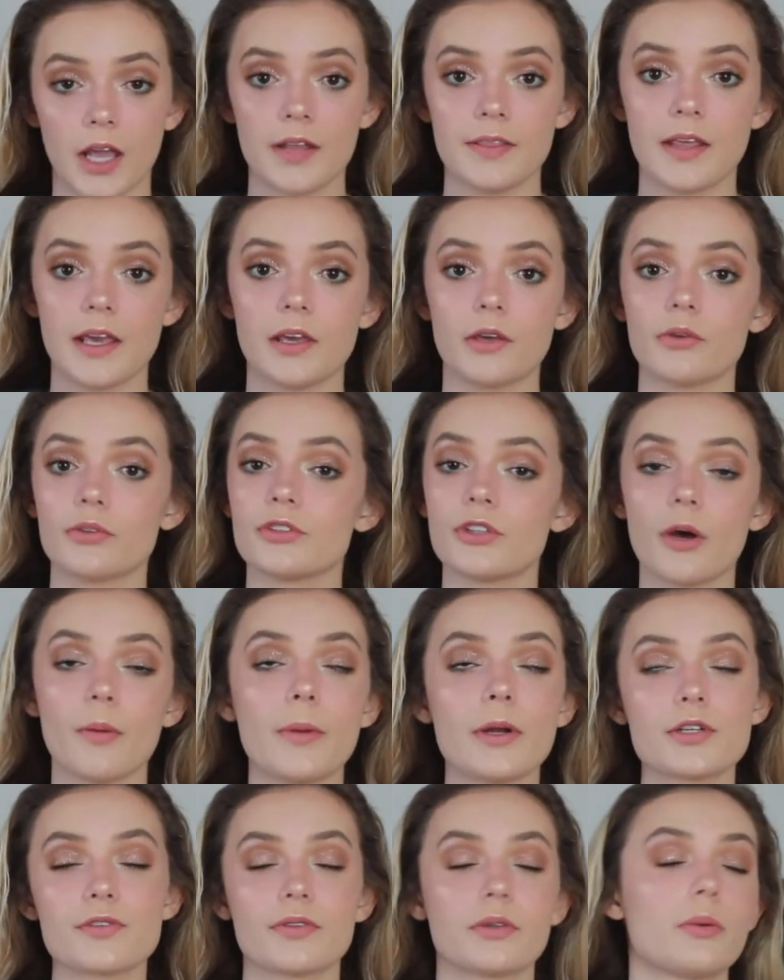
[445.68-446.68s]
Thank you so
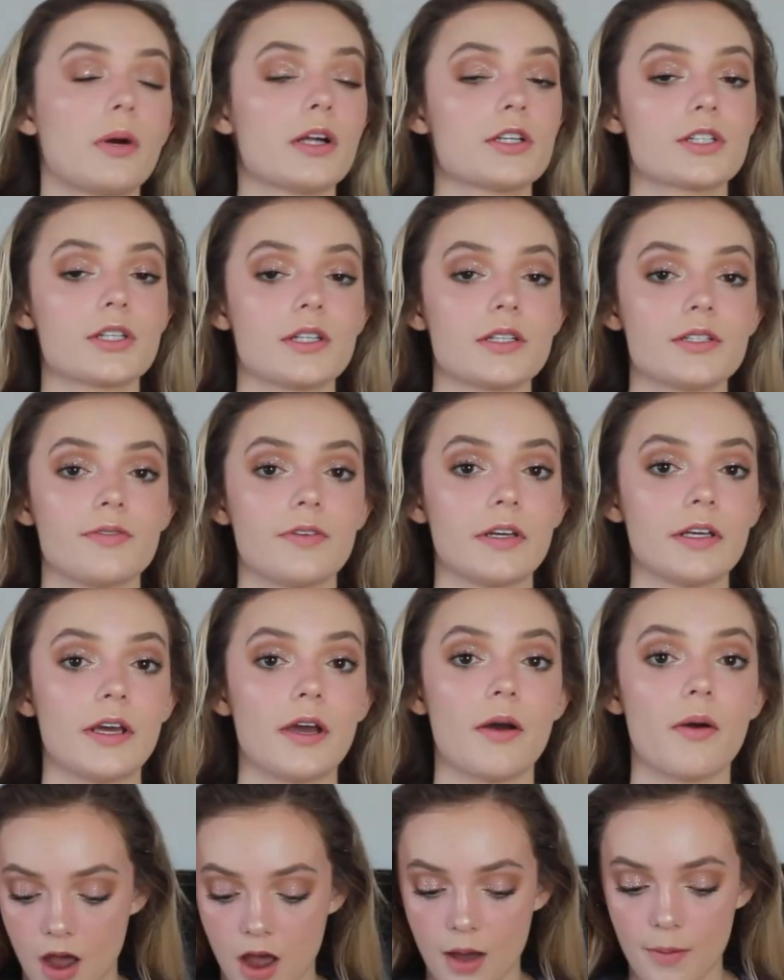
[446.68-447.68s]
much for watching this
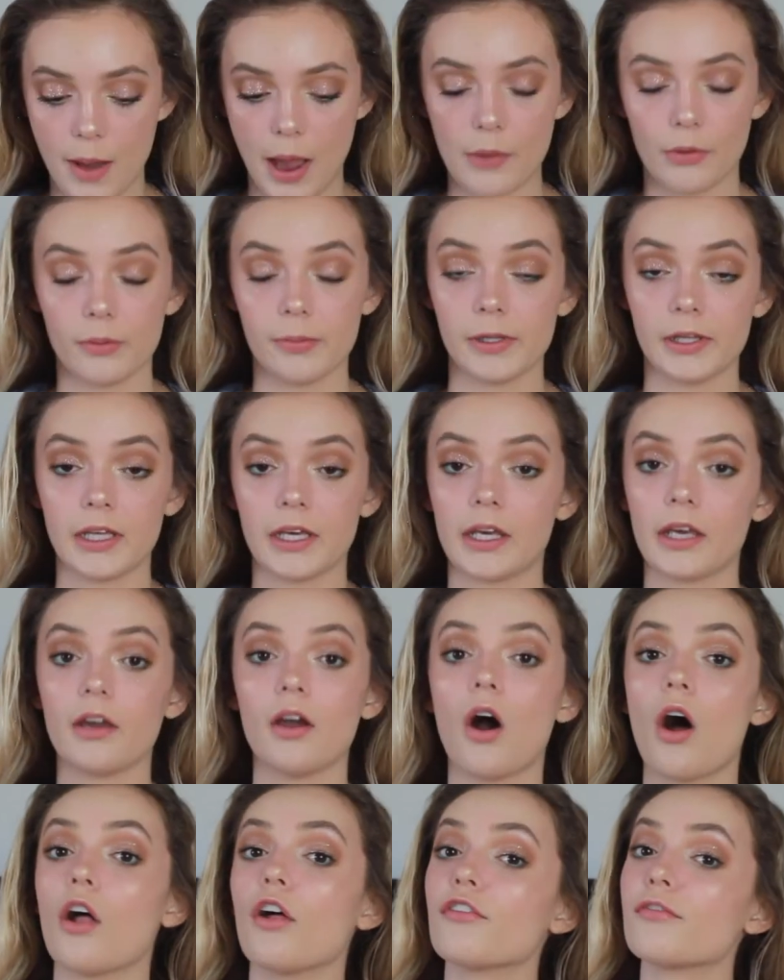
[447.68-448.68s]
video. I will be linking
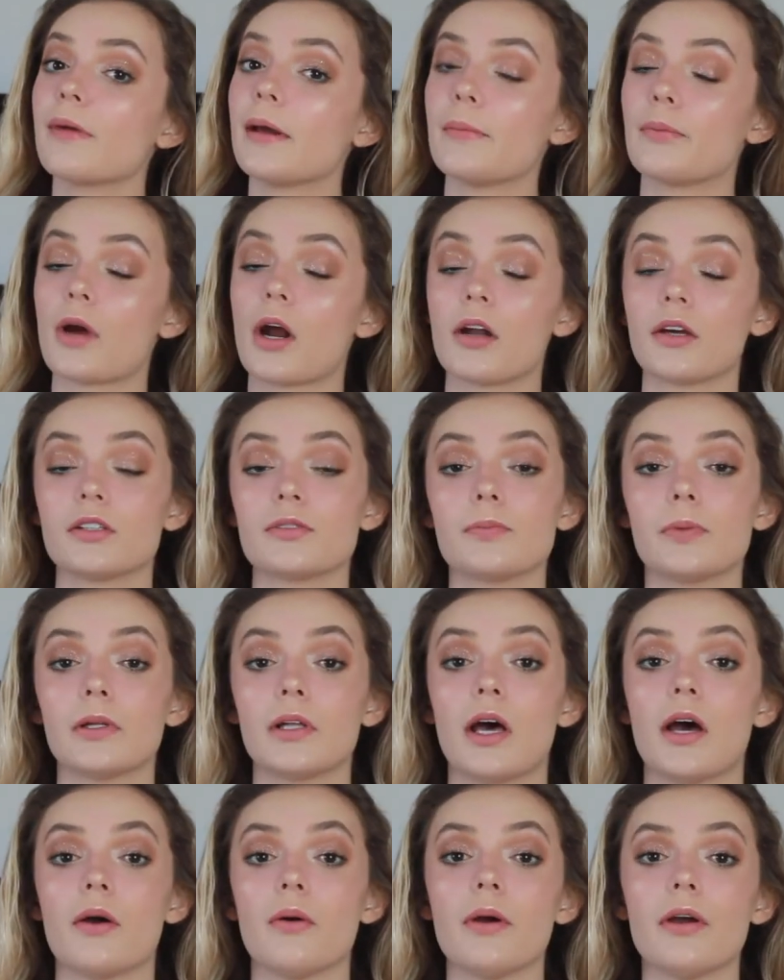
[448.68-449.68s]
all of my products
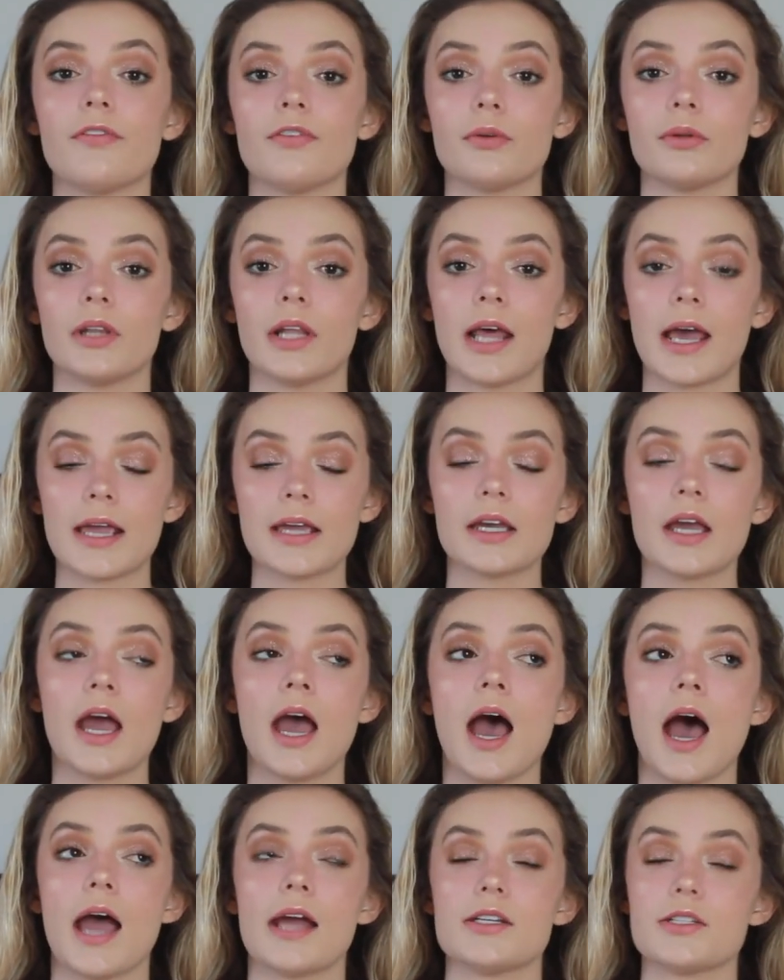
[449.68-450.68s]
below if you'd like.
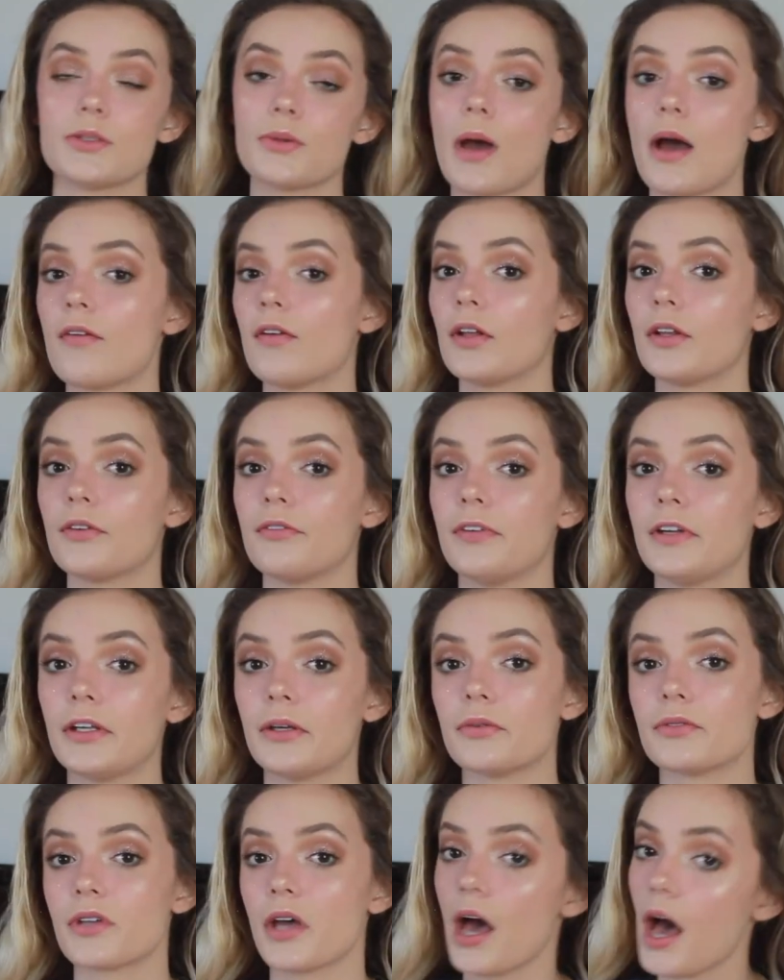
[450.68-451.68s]
I do have other
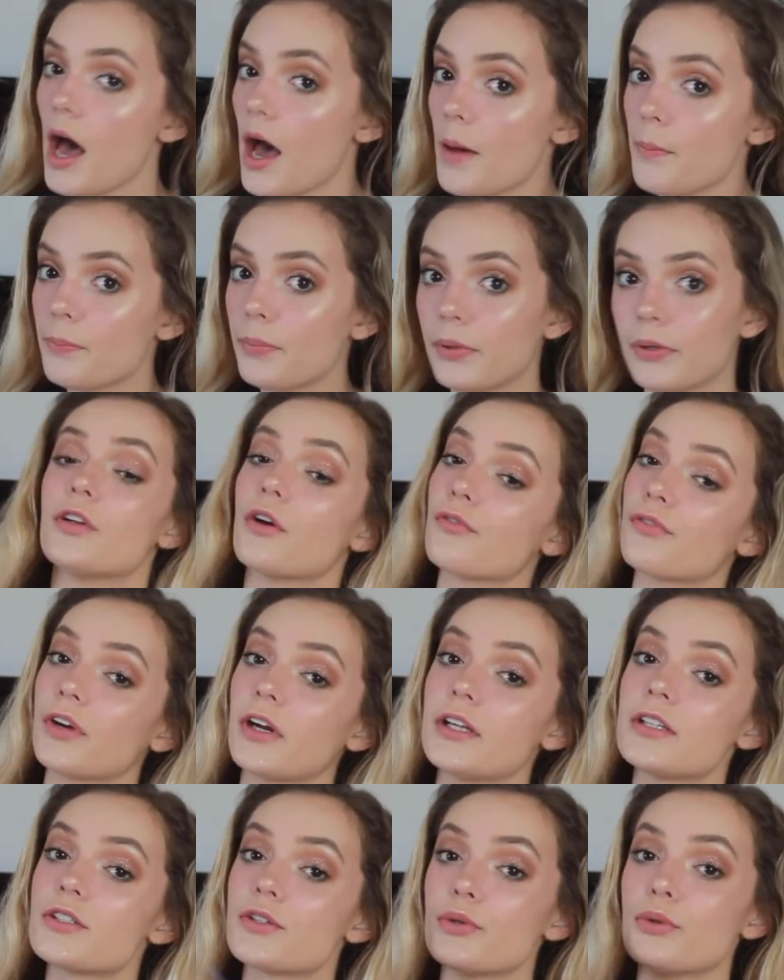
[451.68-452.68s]
videos up. Don't
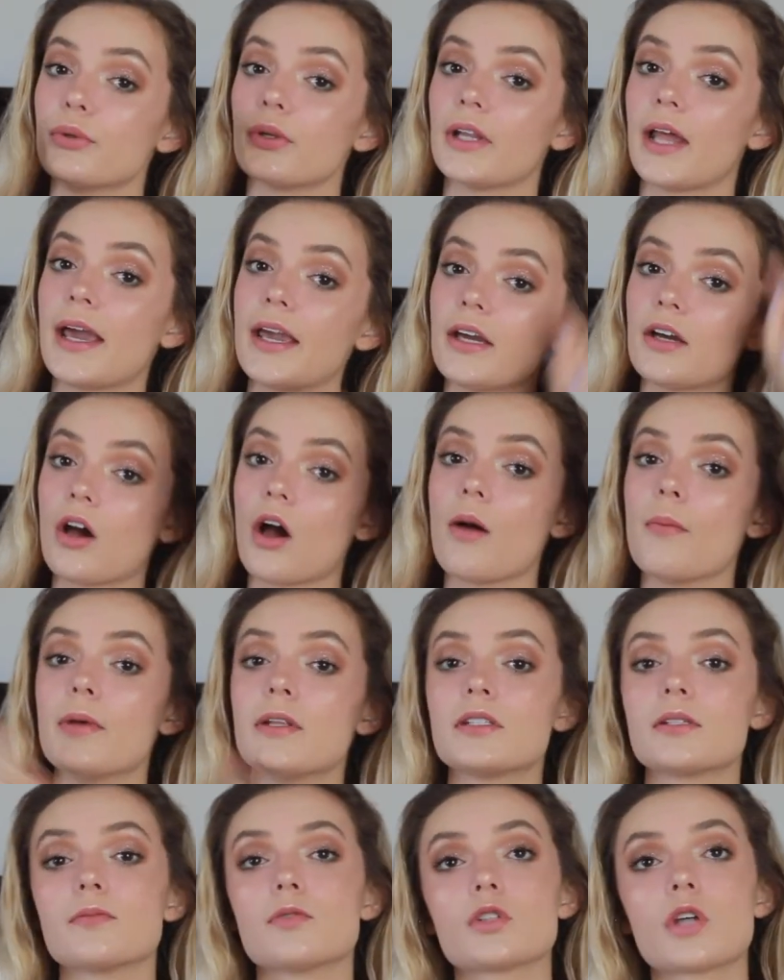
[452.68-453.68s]
forget to like,
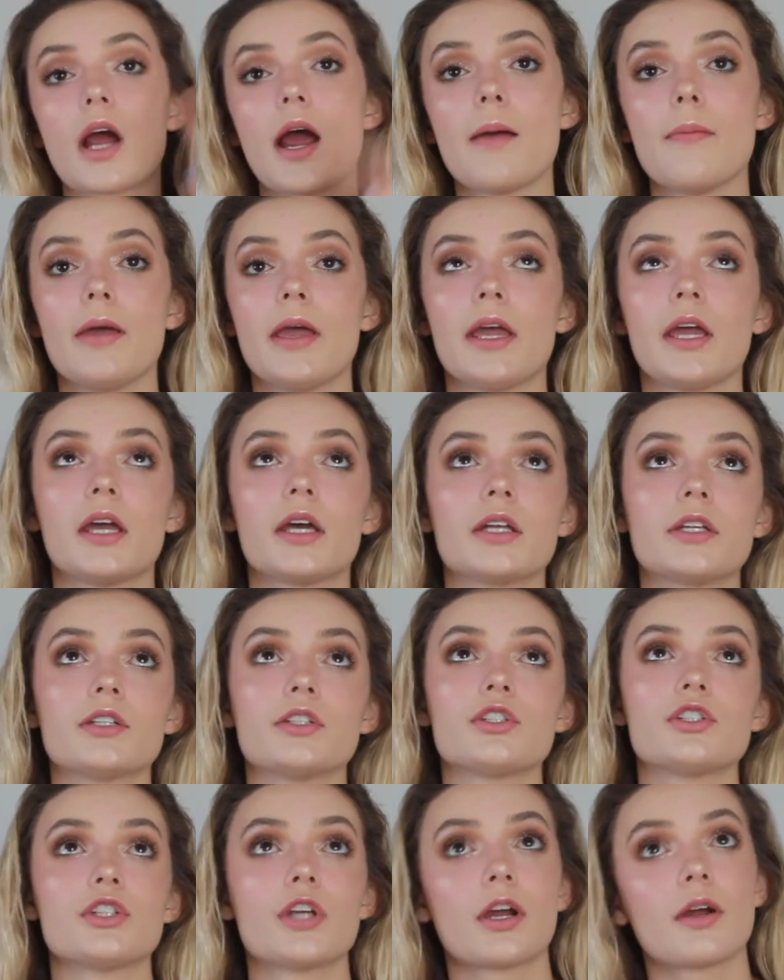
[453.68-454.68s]
comment, subscribe, and
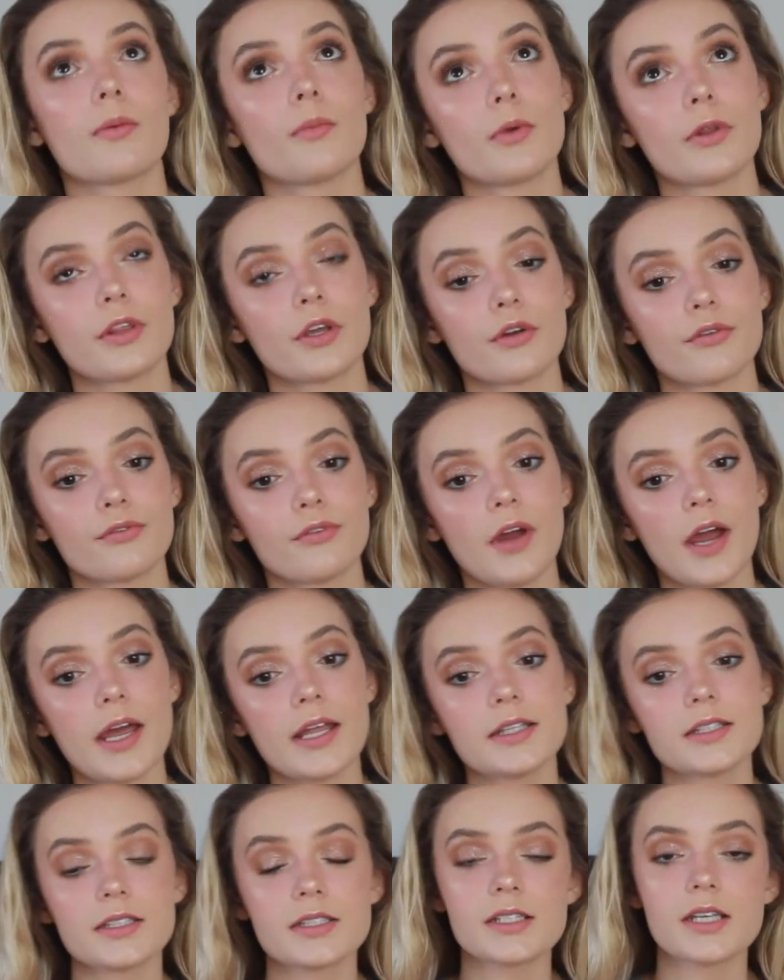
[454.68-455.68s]
share them with your
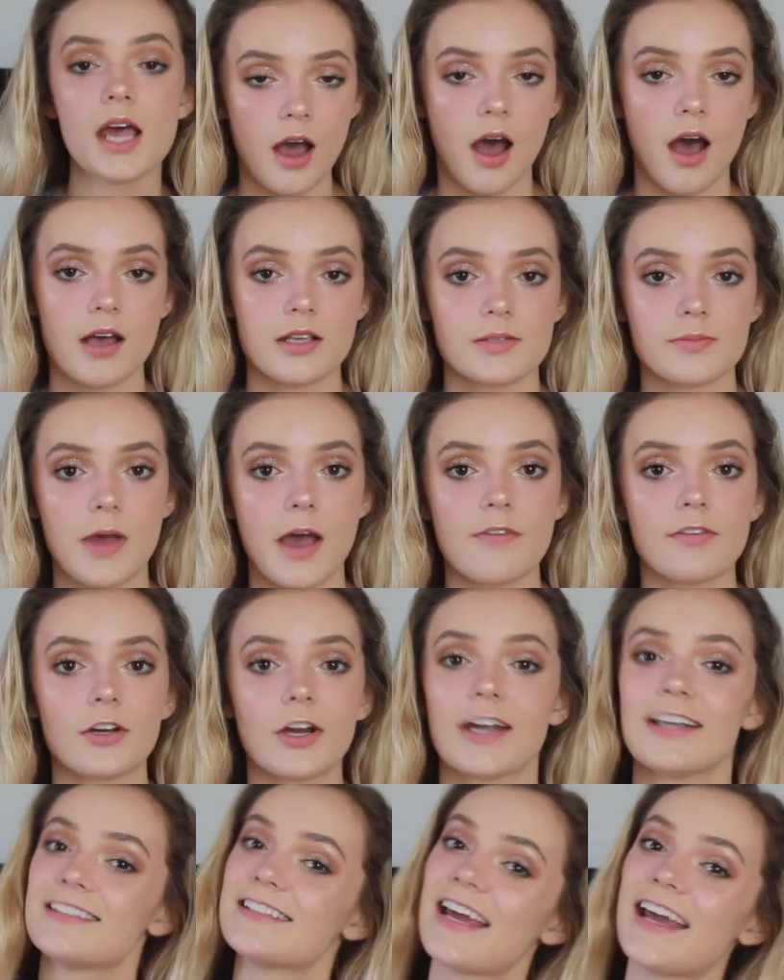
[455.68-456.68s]
friends. Awesome, have a
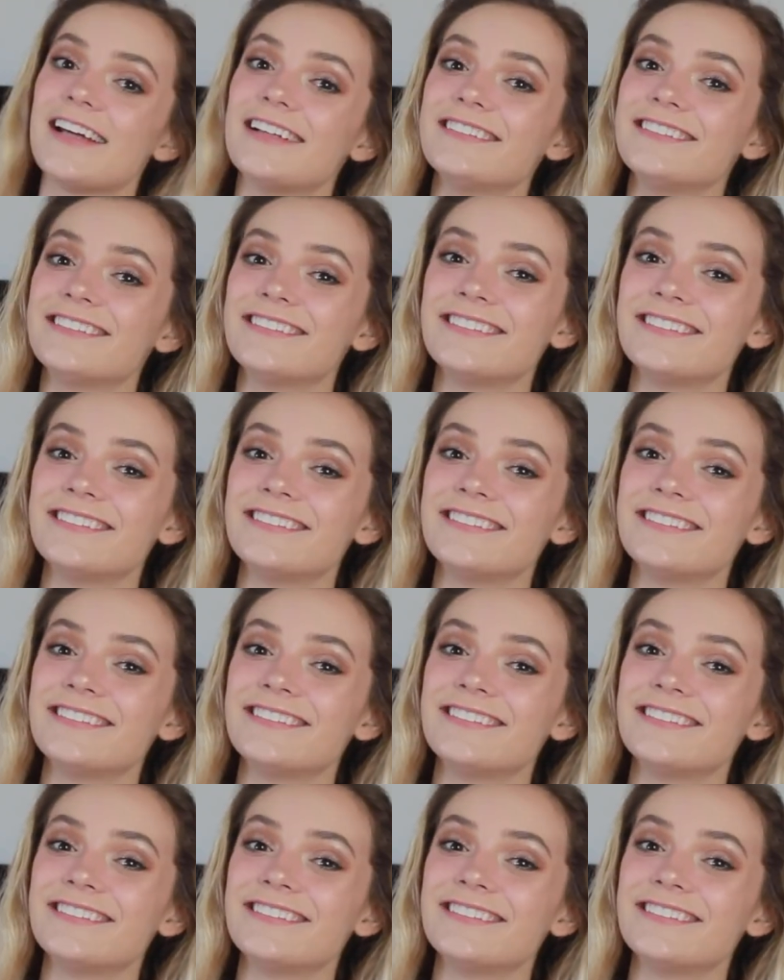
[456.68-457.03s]
great day.